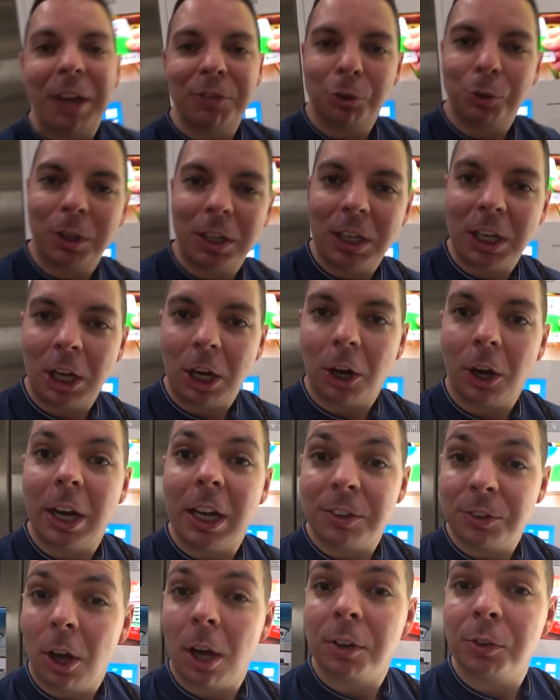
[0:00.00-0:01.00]
As you can hear,
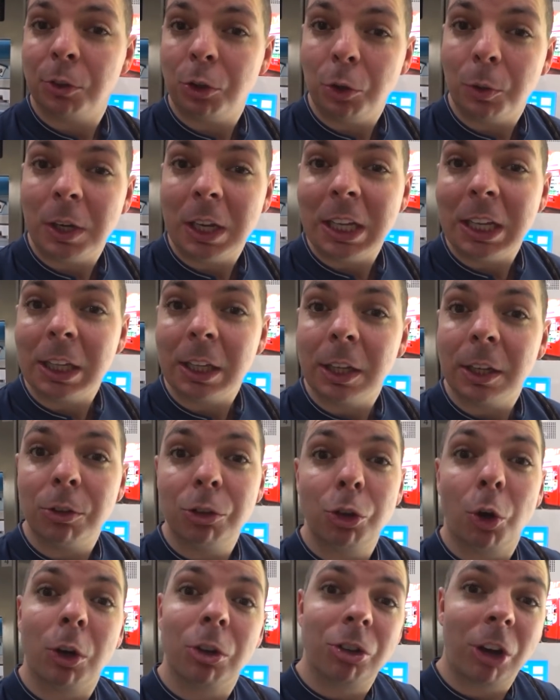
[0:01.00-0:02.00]
it talks to you in
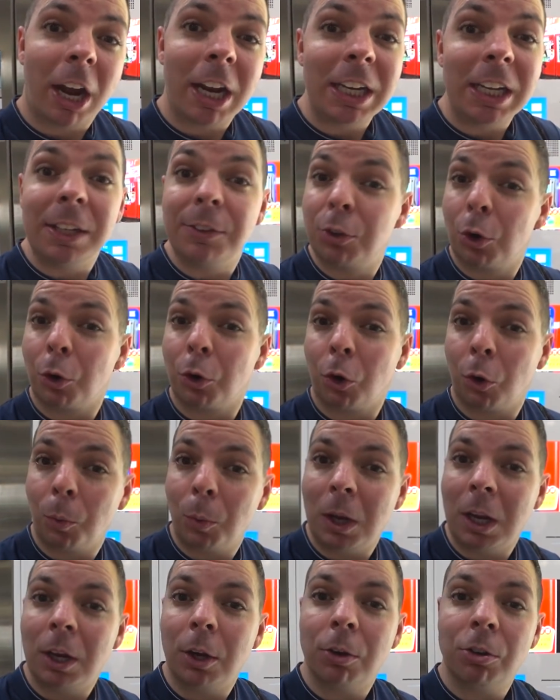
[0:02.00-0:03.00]
English or Chinese or
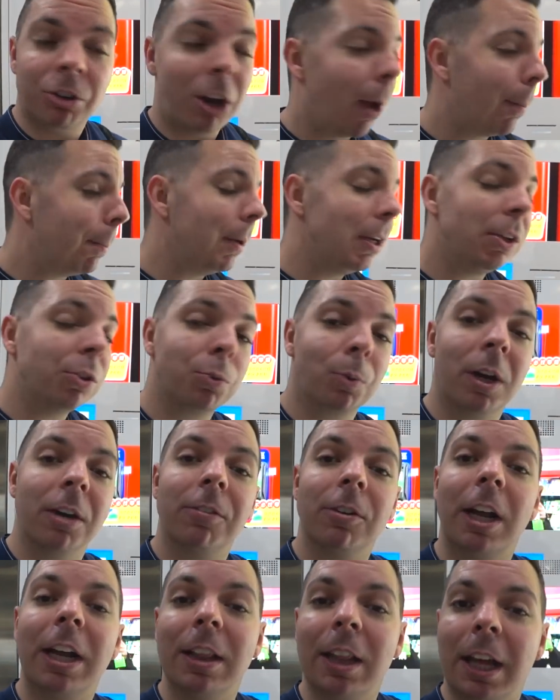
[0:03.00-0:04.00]
Korean or Japanese,
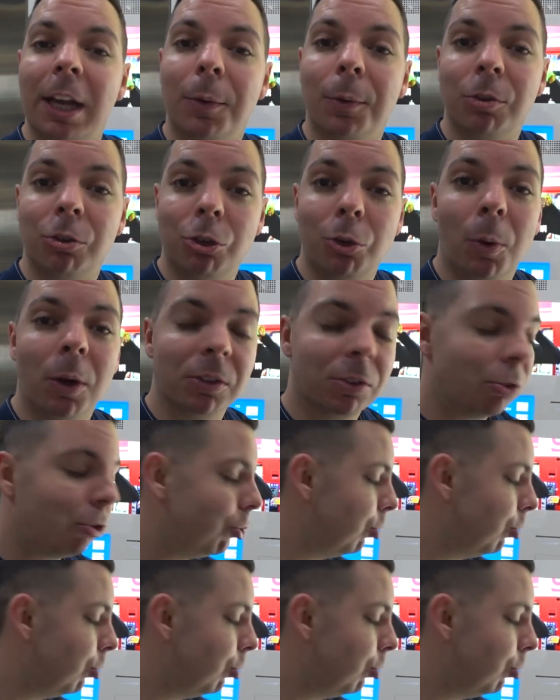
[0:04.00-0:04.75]
whatever language you want to